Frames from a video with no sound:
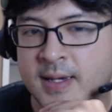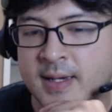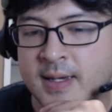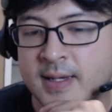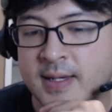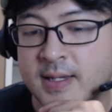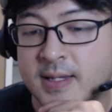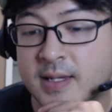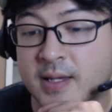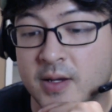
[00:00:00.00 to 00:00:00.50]

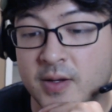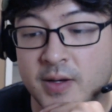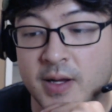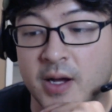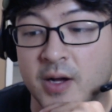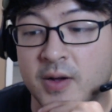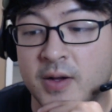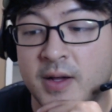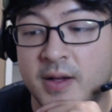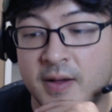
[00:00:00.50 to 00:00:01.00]
So no,
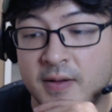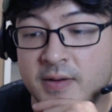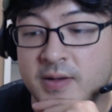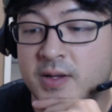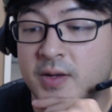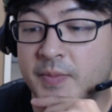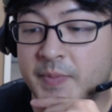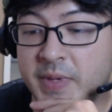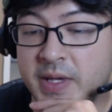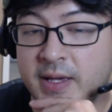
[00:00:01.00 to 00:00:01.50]

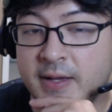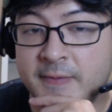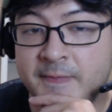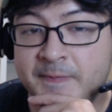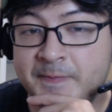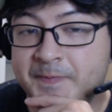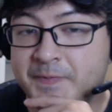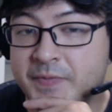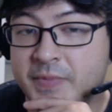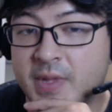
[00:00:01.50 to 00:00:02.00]
to me,
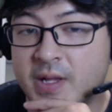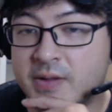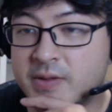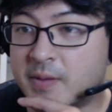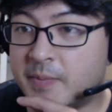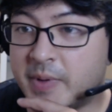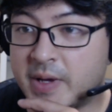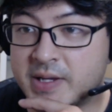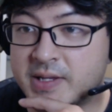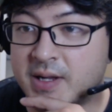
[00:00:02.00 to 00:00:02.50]
the
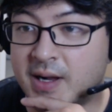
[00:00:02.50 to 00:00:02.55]
best